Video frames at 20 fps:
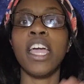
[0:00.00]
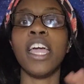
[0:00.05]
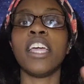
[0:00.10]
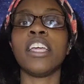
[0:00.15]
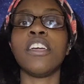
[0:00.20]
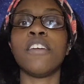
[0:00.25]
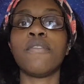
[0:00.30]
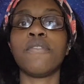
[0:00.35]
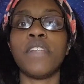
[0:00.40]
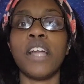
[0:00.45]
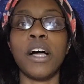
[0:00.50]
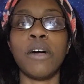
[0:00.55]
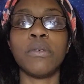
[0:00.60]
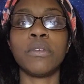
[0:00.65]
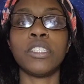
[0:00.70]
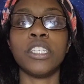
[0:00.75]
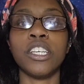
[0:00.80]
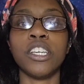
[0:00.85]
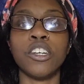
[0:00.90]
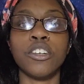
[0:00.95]
and your
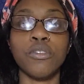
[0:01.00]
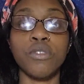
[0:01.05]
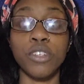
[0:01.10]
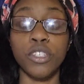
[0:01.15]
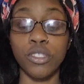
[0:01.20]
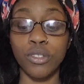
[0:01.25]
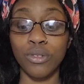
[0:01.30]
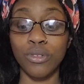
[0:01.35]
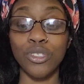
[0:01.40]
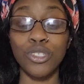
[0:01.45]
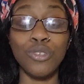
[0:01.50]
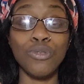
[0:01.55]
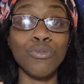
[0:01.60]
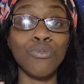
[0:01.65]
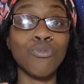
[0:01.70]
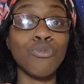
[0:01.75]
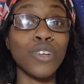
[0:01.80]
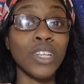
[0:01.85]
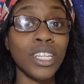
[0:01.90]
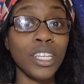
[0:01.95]
flowers and your crystals,
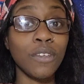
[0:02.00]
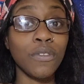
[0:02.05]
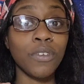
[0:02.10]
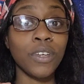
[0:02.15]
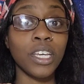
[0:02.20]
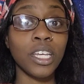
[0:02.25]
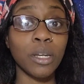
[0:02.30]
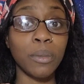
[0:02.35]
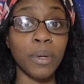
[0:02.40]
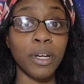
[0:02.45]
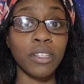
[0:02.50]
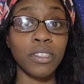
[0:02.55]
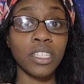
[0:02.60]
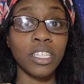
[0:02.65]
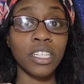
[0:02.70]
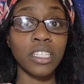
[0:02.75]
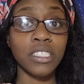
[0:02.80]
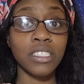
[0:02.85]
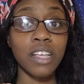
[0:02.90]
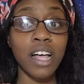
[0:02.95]
you really forget about
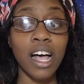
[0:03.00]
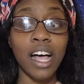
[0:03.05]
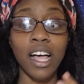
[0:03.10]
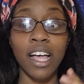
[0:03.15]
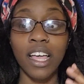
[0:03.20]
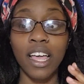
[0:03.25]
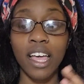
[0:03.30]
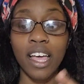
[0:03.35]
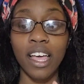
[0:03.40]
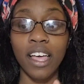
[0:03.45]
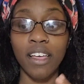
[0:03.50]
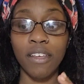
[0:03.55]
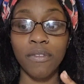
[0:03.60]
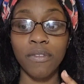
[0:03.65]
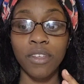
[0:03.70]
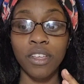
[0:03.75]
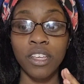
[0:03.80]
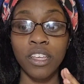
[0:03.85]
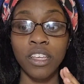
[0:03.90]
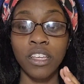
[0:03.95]
this. I have
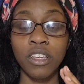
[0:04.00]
